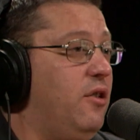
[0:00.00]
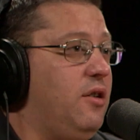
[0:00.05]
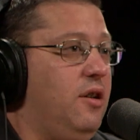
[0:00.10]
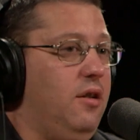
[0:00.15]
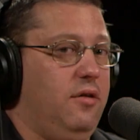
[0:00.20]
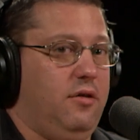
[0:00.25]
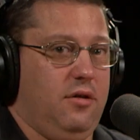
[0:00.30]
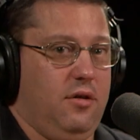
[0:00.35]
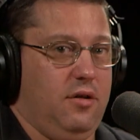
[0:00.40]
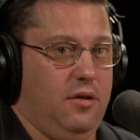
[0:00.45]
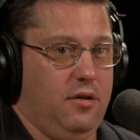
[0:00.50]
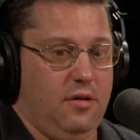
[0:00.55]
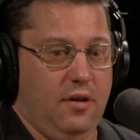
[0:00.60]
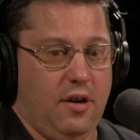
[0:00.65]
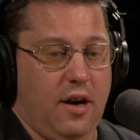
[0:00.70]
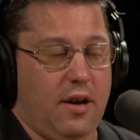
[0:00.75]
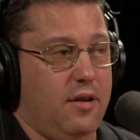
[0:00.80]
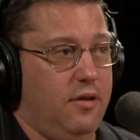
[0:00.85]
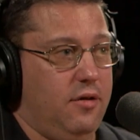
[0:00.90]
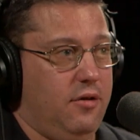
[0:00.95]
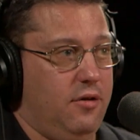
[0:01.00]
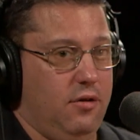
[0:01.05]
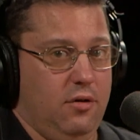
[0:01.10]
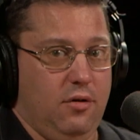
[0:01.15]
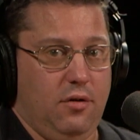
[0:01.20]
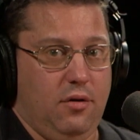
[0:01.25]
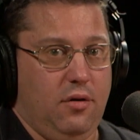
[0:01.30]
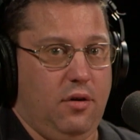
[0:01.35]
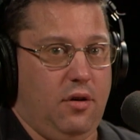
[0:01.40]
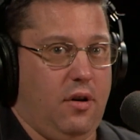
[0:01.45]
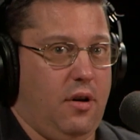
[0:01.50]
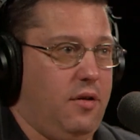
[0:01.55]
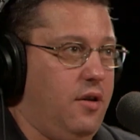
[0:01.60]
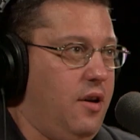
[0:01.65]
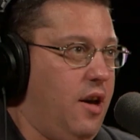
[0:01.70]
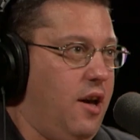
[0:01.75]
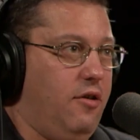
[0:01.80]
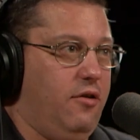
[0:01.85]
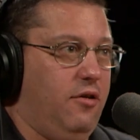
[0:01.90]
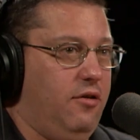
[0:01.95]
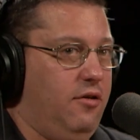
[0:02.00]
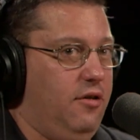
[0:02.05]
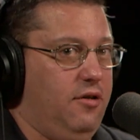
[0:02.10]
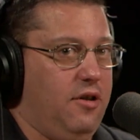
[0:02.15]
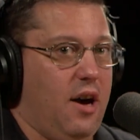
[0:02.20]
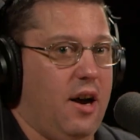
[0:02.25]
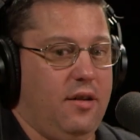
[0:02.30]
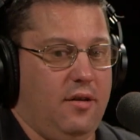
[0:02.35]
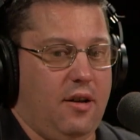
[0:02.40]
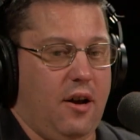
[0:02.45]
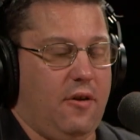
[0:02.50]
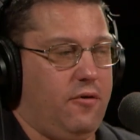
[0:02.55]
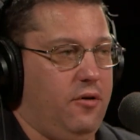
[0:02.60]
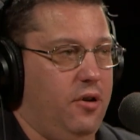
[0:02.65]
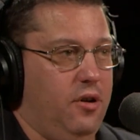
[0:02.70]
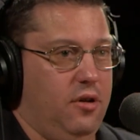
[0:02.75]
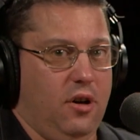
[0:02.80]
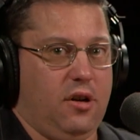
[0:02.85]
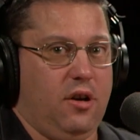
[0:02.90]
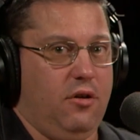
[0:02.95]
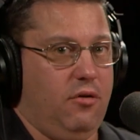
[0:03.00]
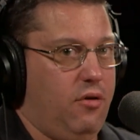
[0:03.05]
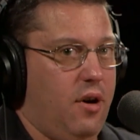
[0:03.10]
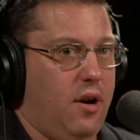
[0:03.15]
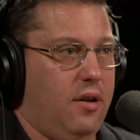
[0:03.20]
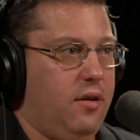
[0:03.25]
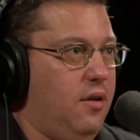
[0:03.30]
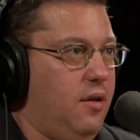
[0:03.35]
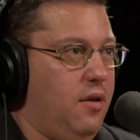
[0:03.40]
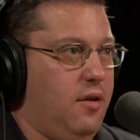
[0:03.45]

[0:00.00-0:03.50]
looking to get into the agency side, definitely look at Trend.